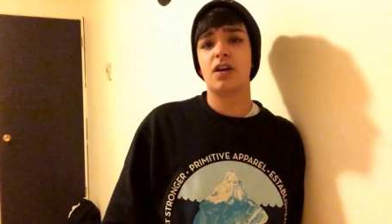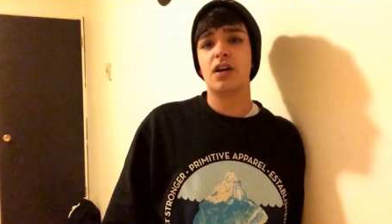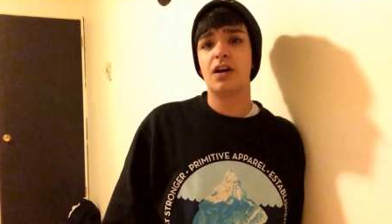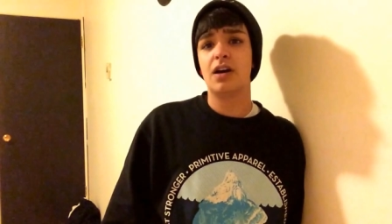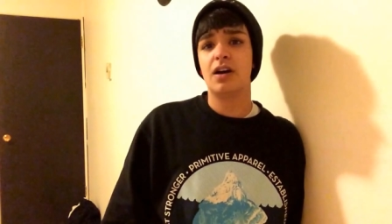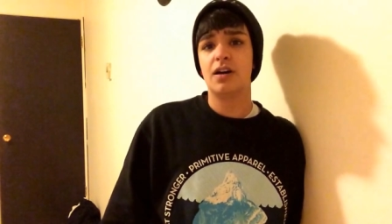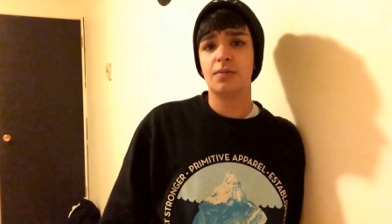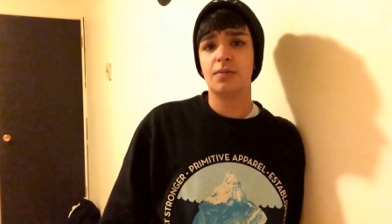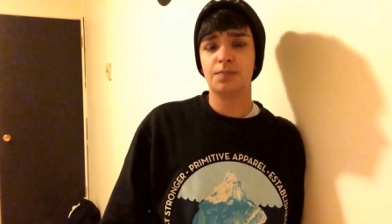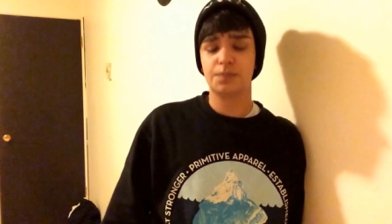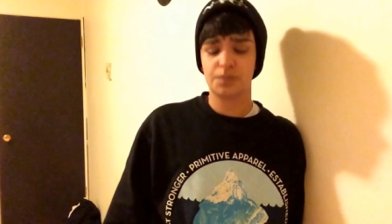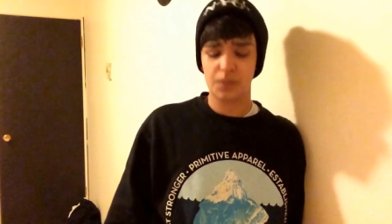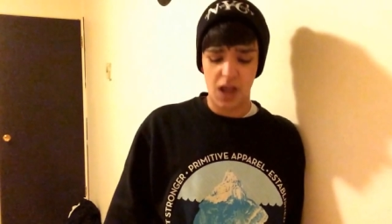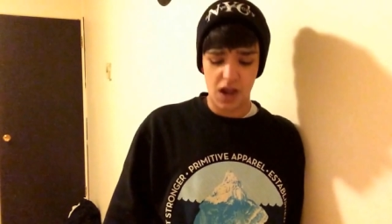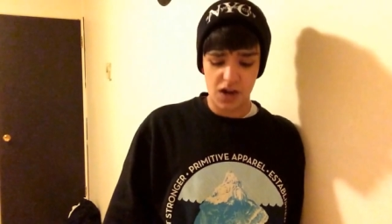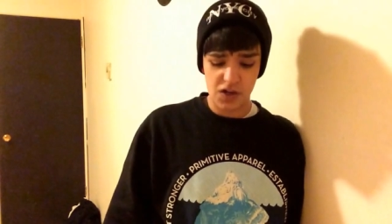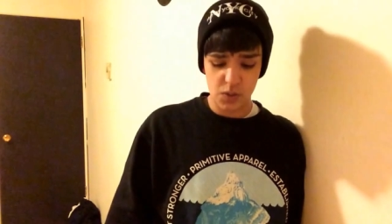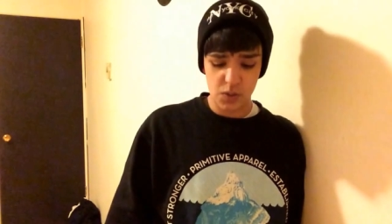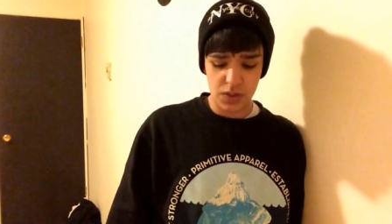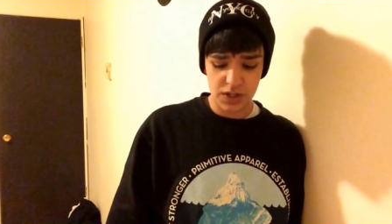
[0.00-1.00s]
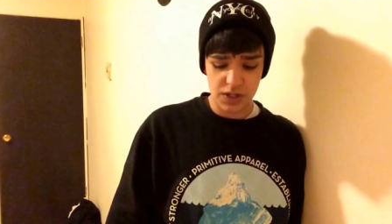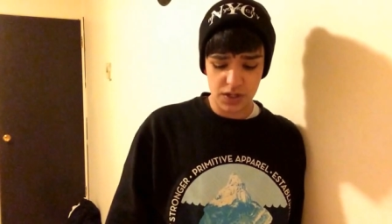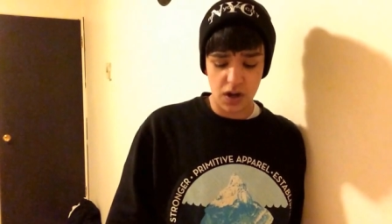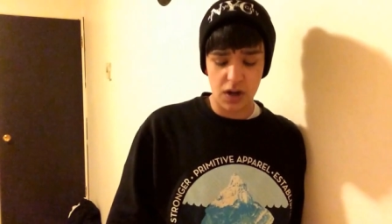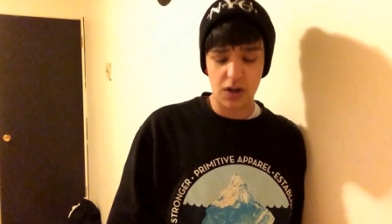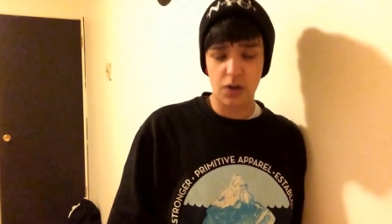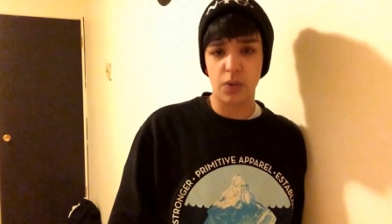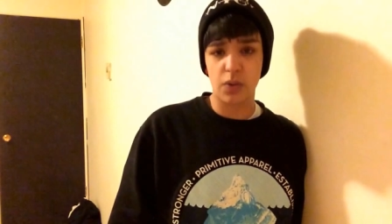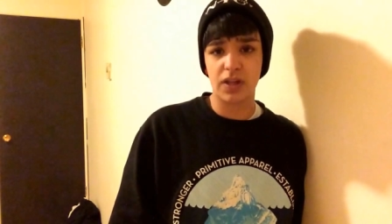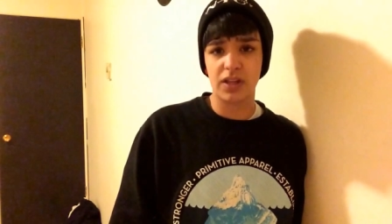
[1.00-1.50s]
Um, I just want to
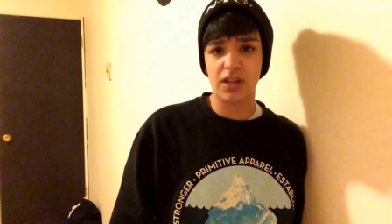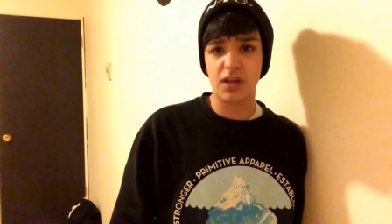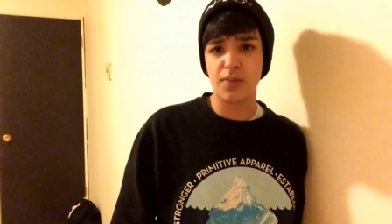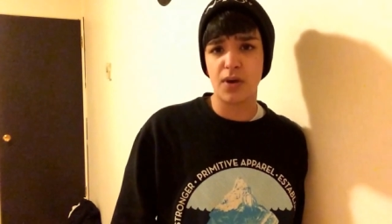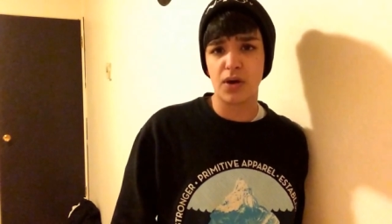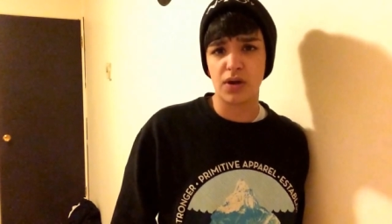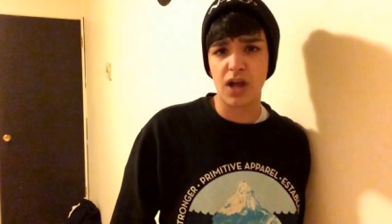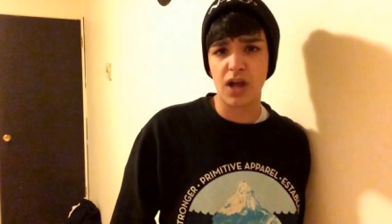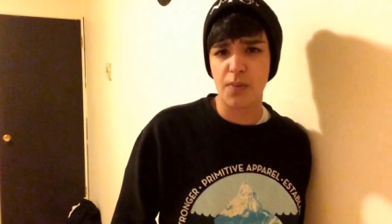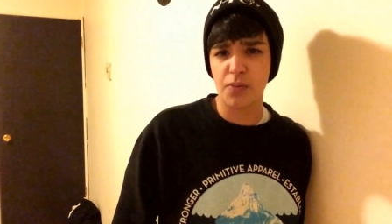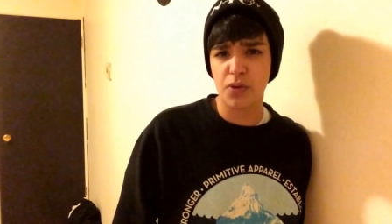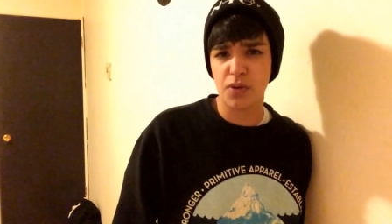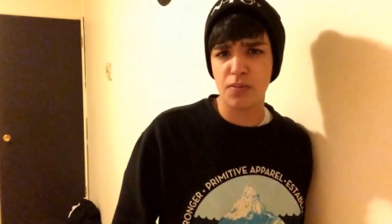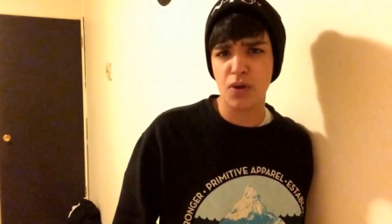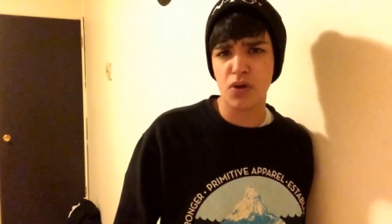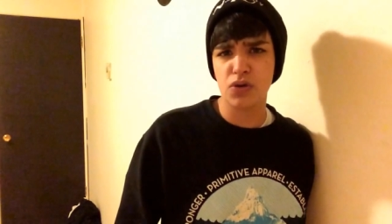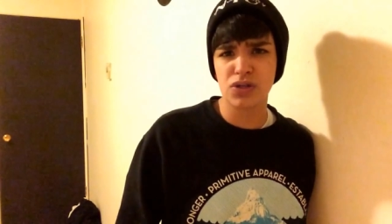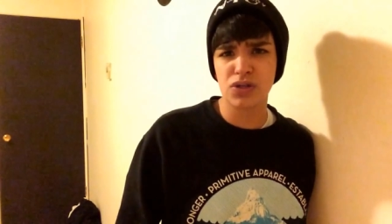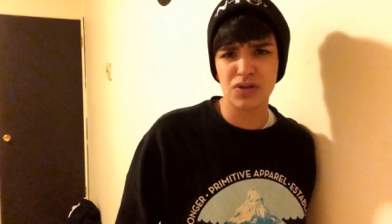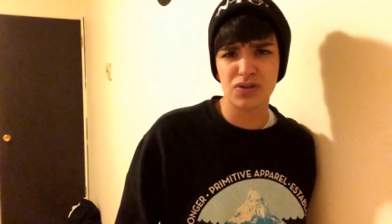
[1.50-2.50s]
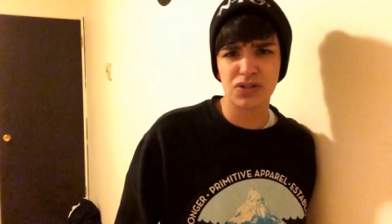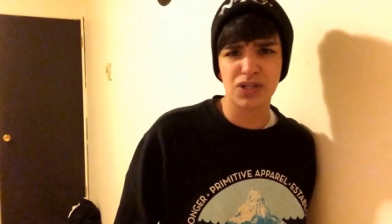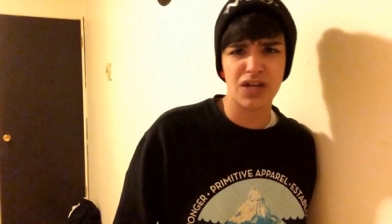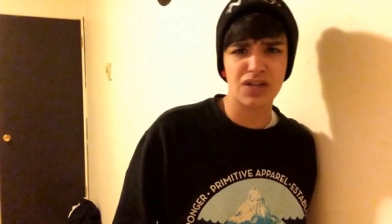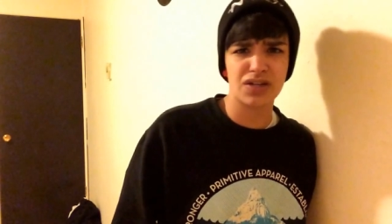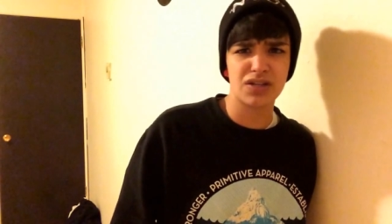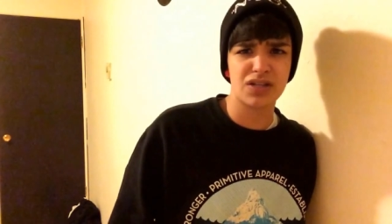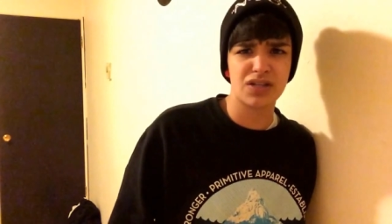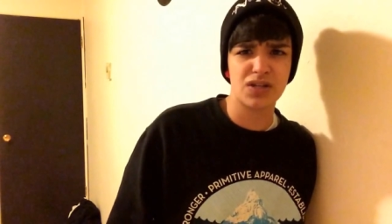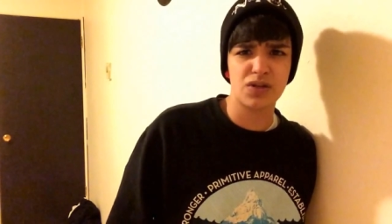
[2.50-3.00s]
talk quickly about a couple emotional
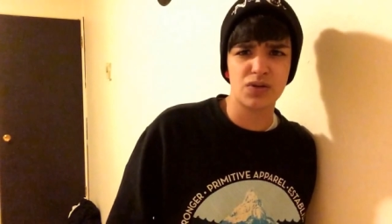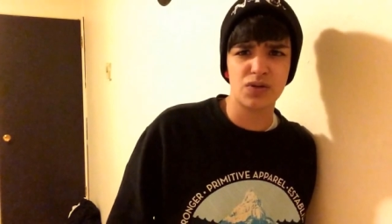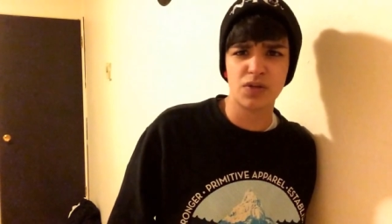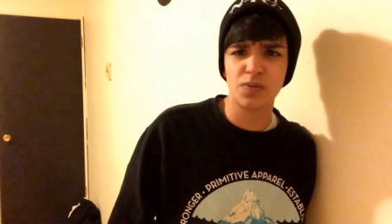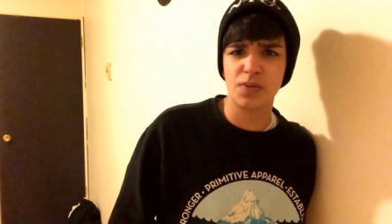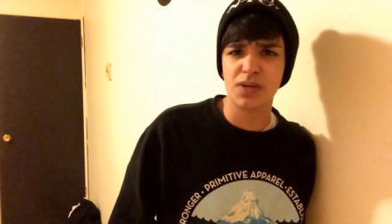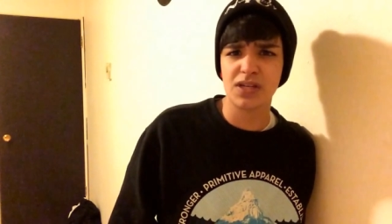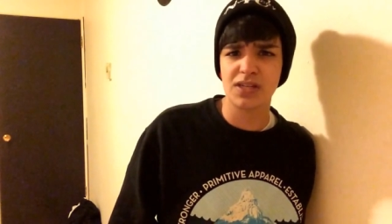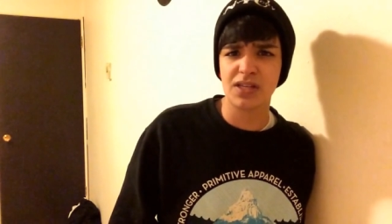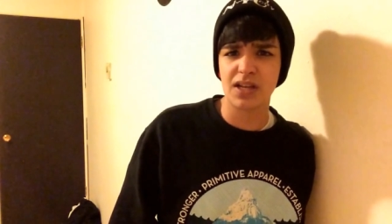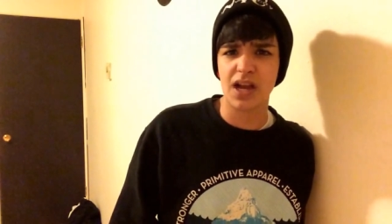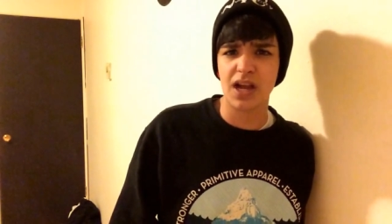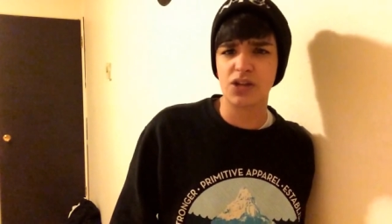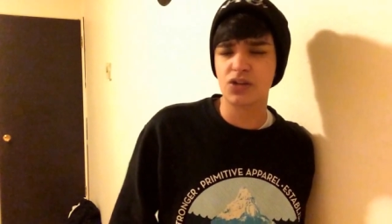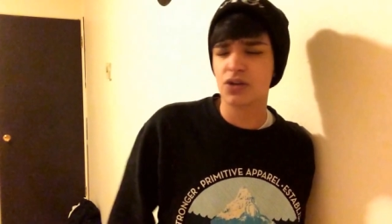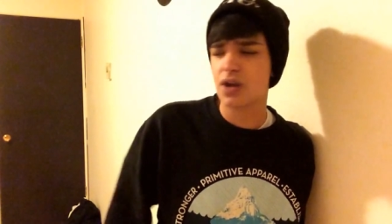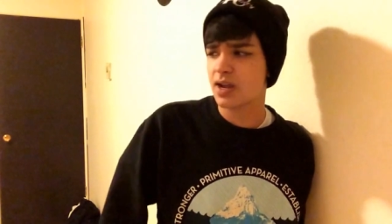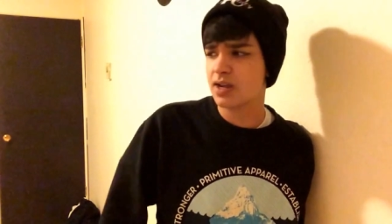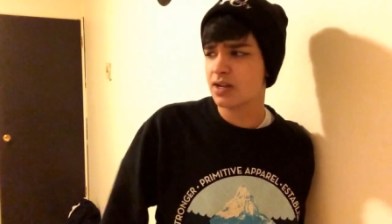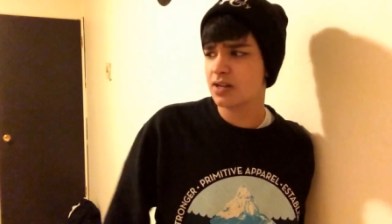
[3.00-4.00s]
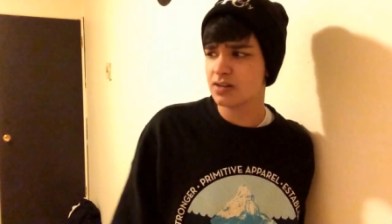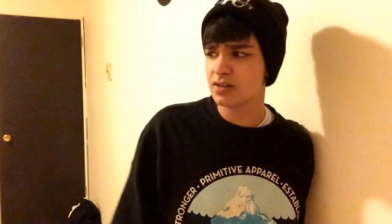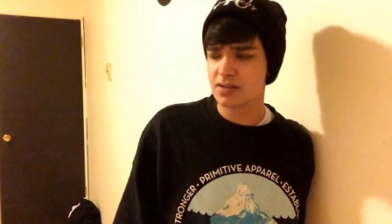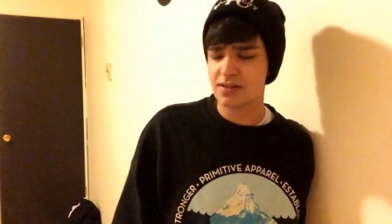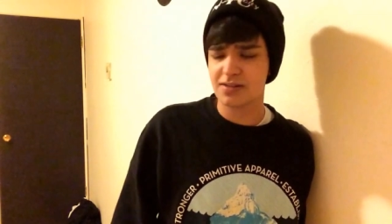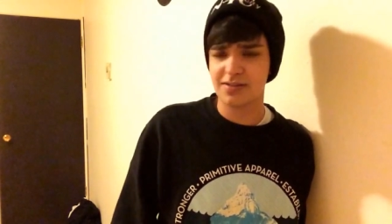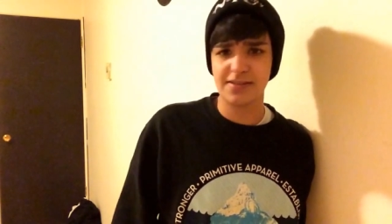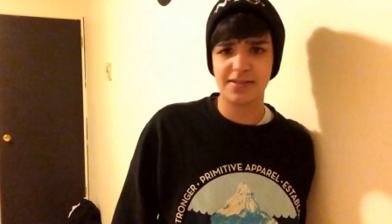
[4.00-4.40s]
changes too, just because like I try and